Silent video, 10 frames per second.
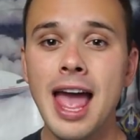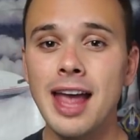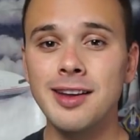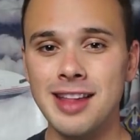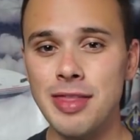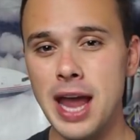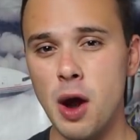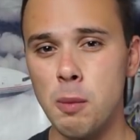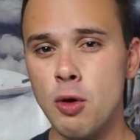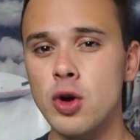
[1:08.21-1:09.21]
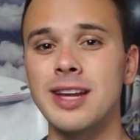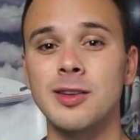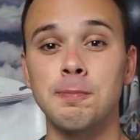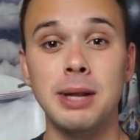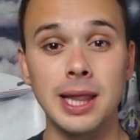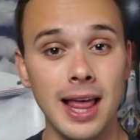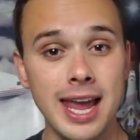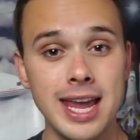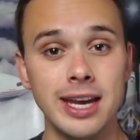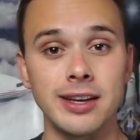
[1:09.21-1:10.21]
is that the airport is
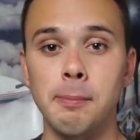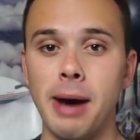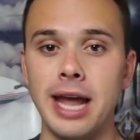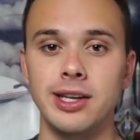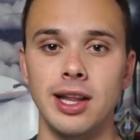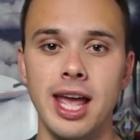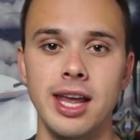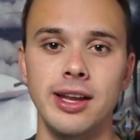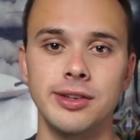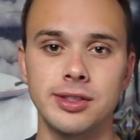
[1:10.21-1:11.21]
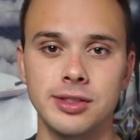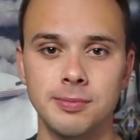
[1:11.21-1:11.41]
plagued by delays.